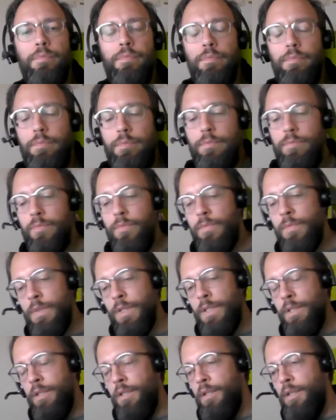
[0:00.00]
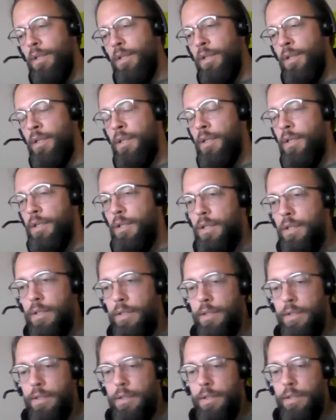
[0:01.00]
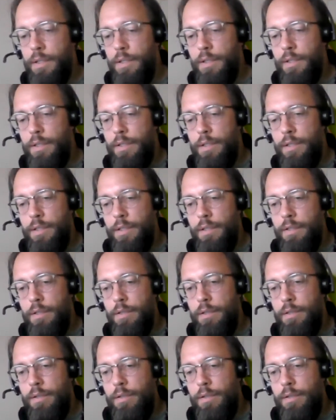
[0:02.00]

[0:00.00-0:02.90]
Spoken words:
Nothing is said.